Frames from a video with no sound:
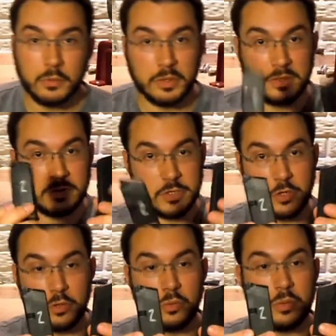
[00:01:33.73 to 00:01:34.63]
with
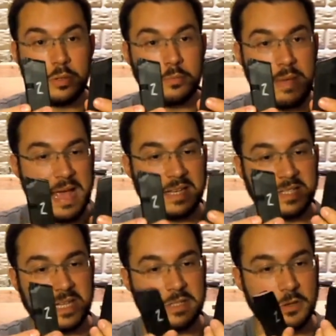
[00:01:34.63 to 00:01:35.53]
2
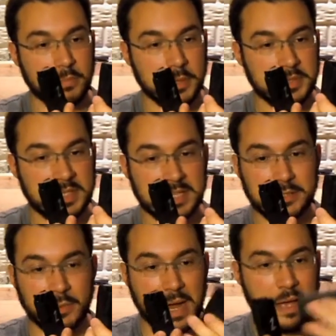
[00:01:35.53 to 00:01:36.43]
magazines. They're both
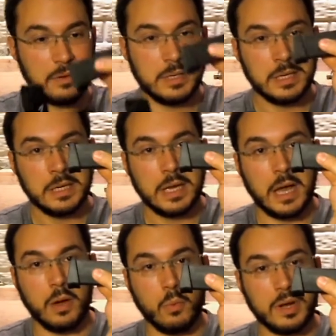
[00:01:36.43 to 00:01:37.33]
6-round.
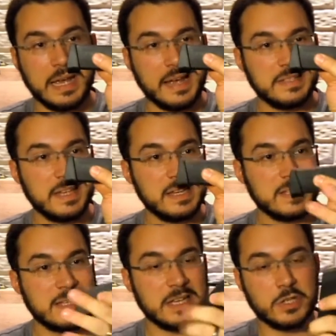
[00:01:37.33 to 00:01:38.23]
One has the
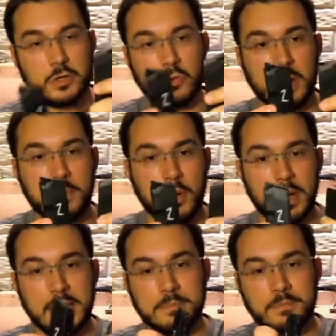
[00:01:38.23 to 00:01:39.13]
extension grip
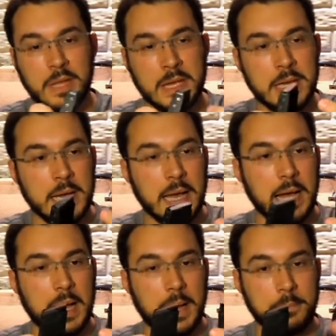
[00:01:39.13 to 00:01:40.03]
on it.
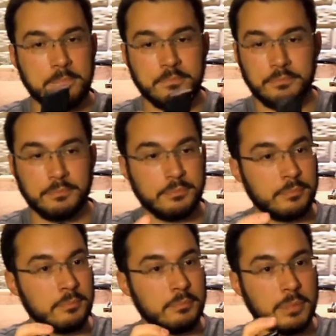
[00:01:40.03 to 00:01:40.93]

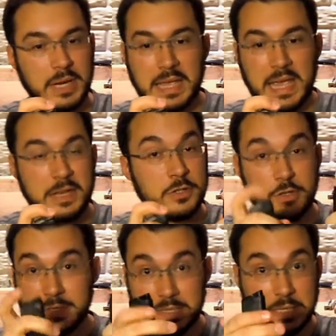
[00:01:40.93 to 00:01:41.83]
But again,
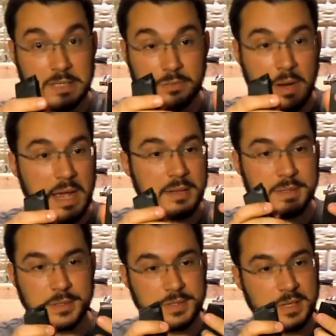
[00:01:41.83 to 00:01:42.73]
just 6
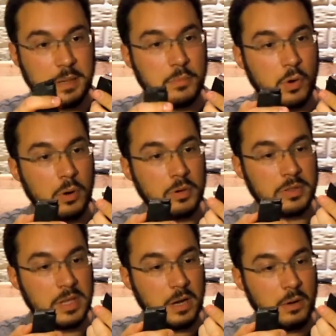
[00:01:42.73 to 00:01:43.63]
rounds. There's some more
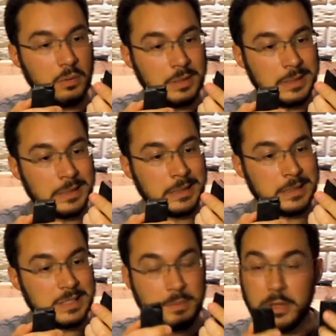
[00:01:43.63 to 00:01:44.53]
with, you know,
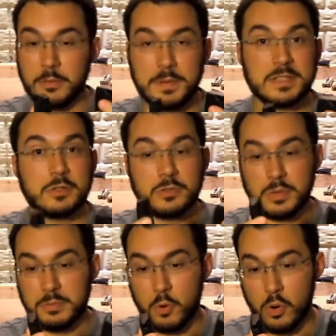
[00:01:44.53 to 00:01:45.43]
some other pistols
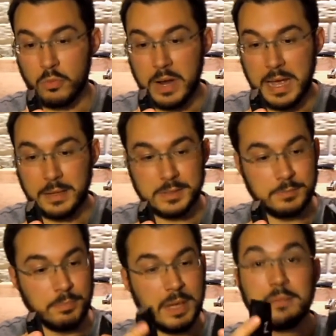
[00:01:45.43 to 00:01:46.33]
with more rounds,
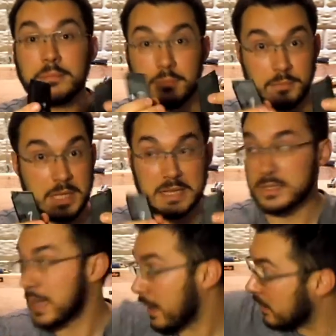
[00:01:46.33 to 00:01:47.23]
but
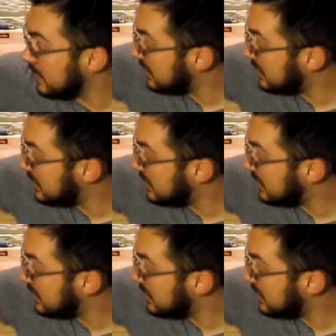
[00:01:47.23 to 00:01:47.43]
these carry